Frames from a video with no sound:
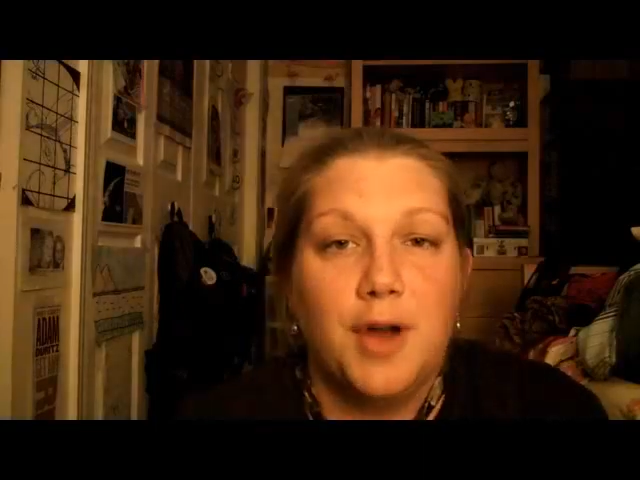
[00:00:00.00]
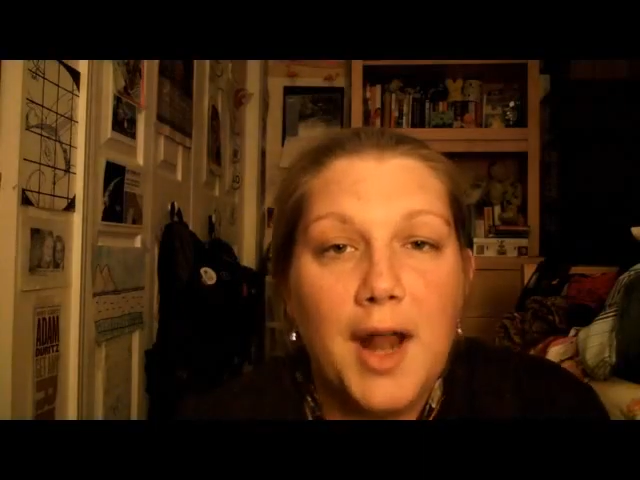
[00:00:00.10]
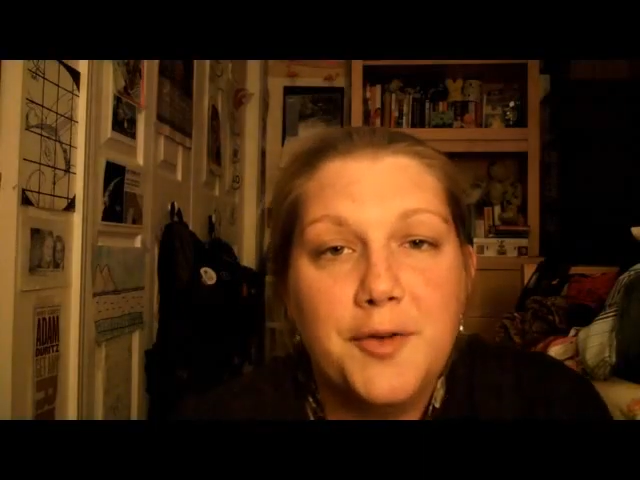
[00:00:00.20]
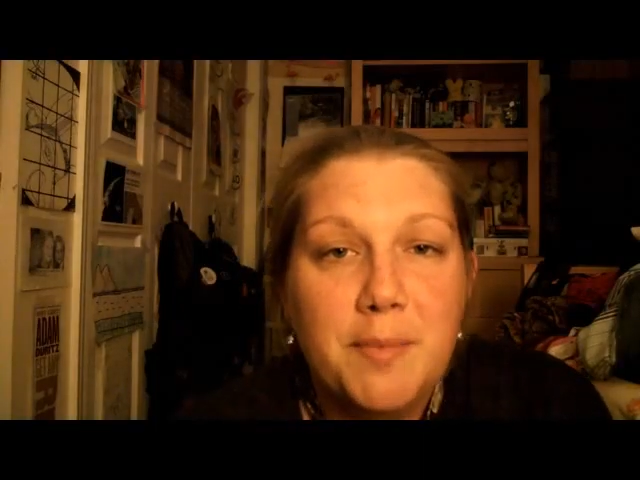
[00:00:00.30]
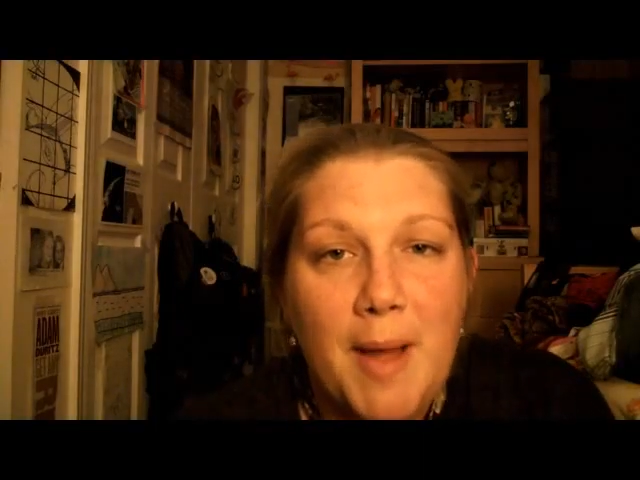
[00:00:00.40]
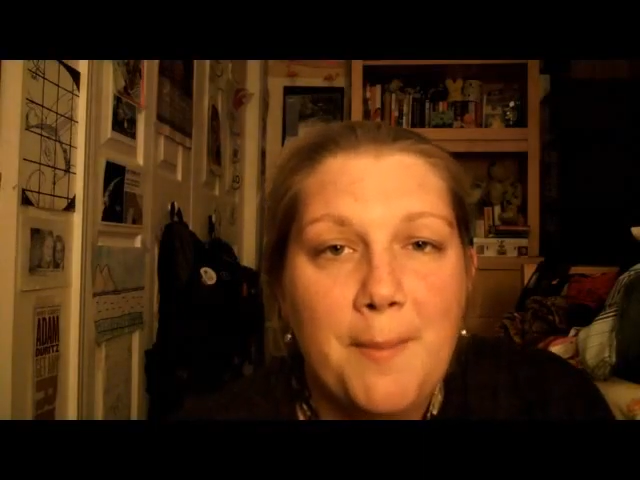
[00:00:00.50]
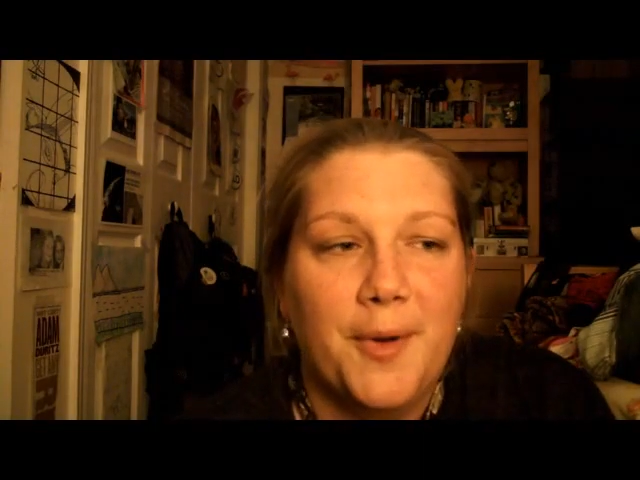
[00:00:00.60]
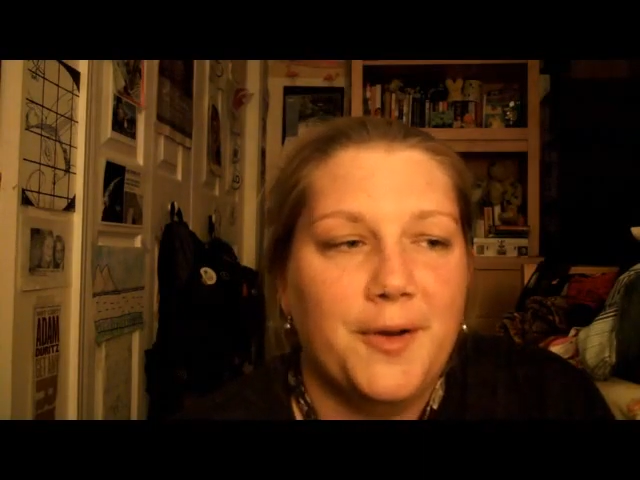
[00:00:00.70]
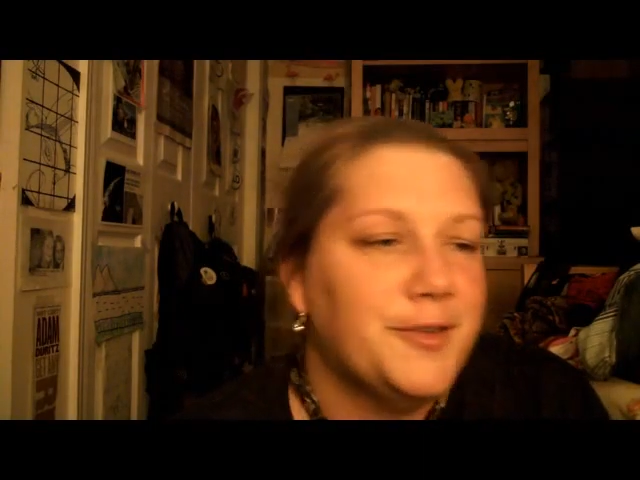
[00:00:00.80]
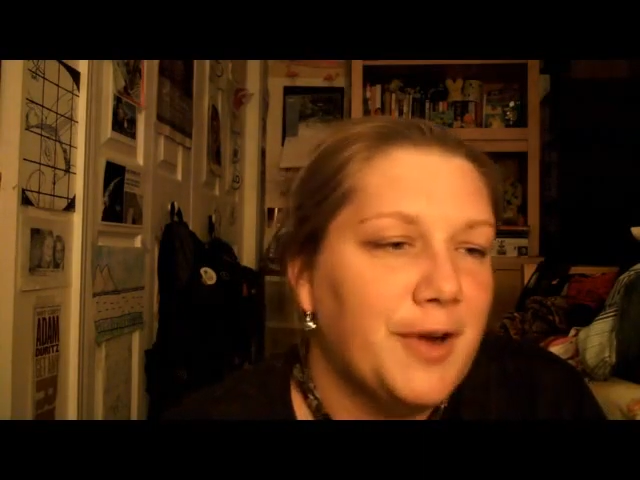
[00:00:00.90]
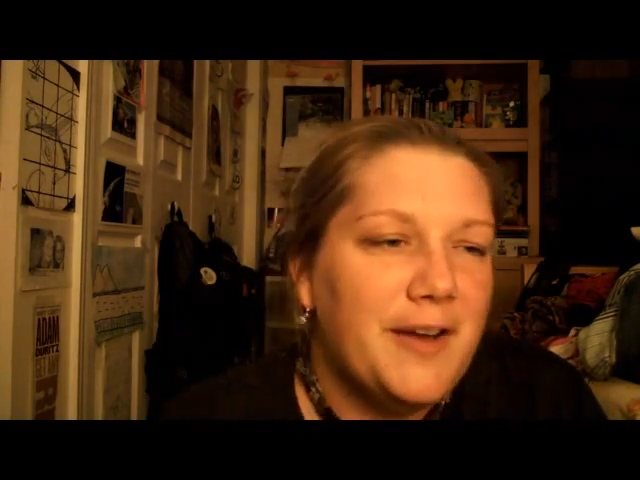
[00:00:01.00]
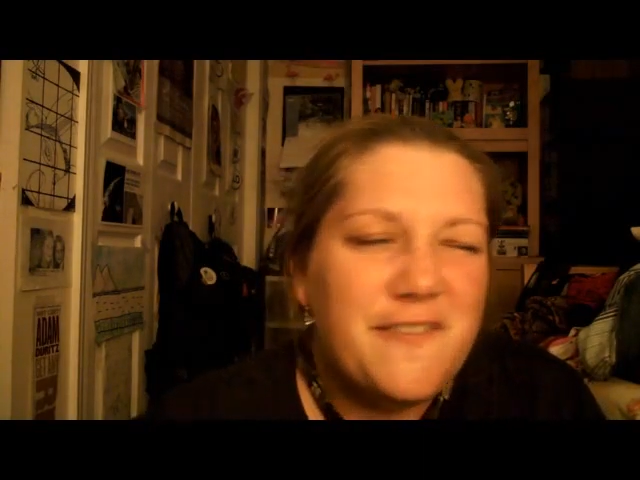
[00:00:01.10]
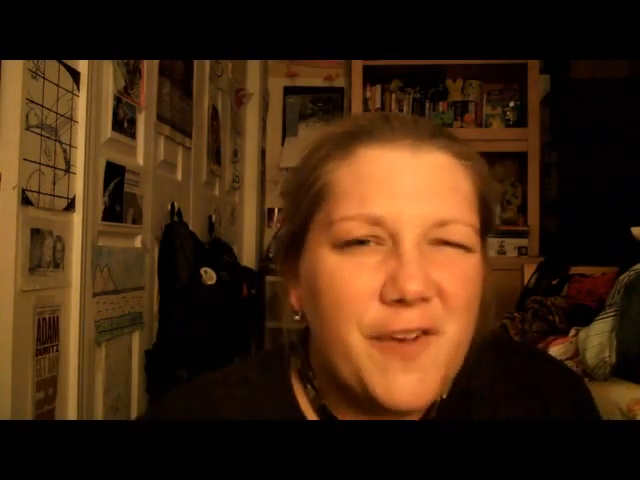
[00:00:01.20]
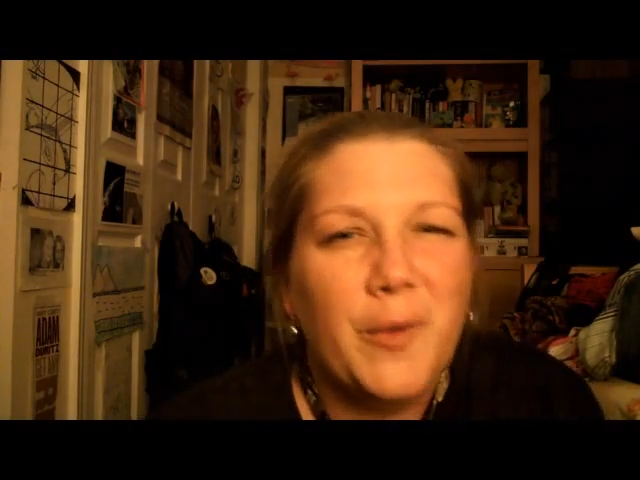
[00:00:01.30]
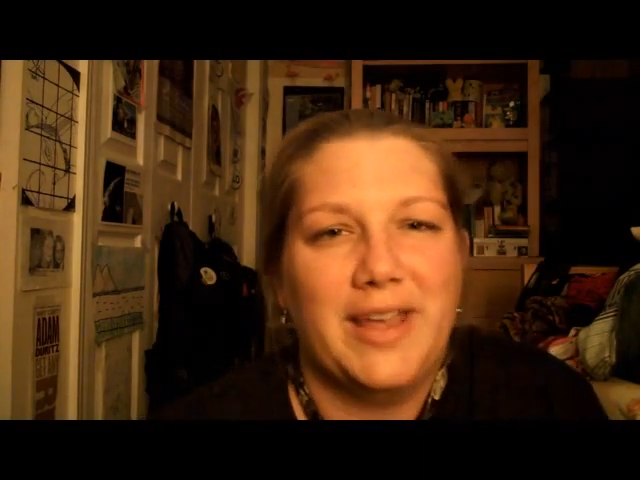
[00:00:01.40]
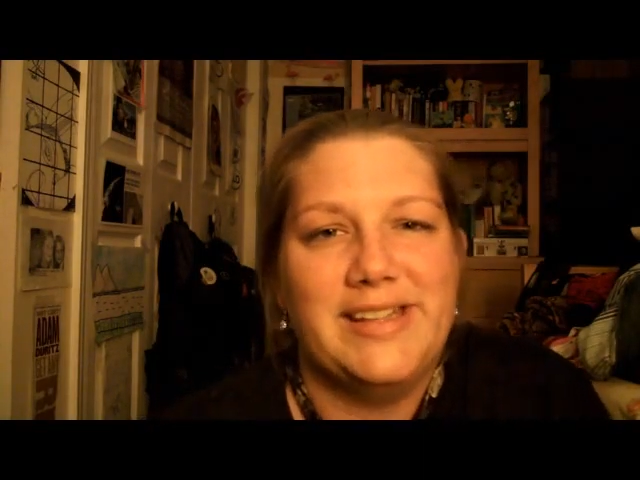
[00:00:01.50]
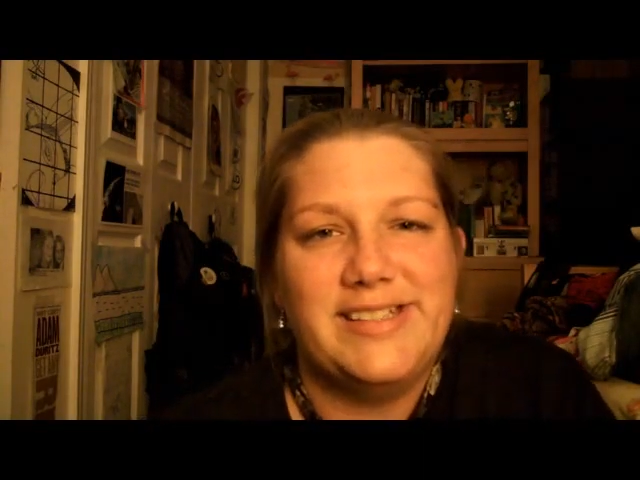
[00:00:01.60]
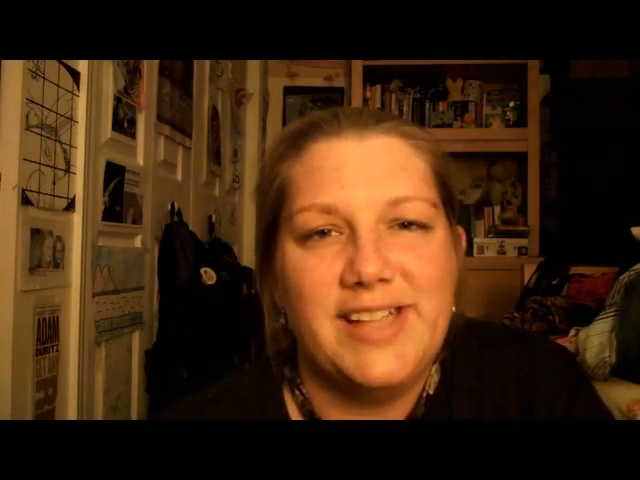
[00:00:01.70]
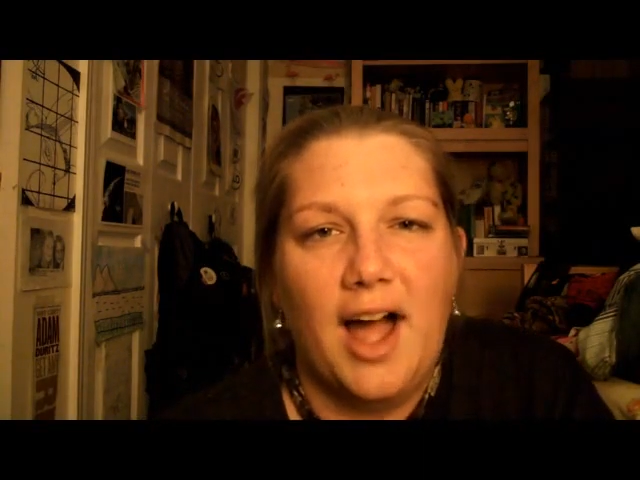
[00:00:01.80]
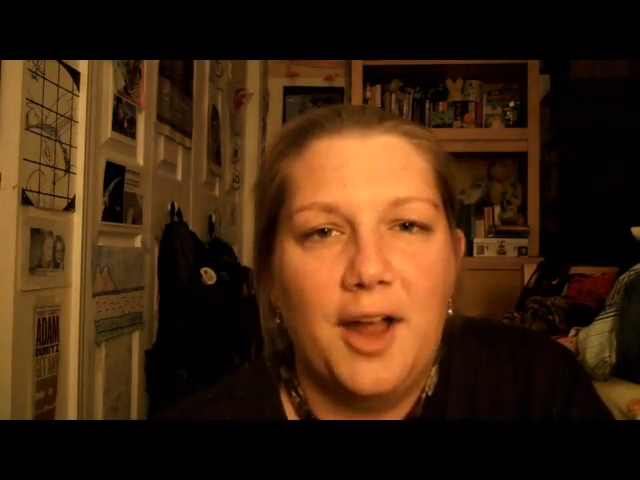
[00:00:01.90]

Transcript: Try to remember, try to focus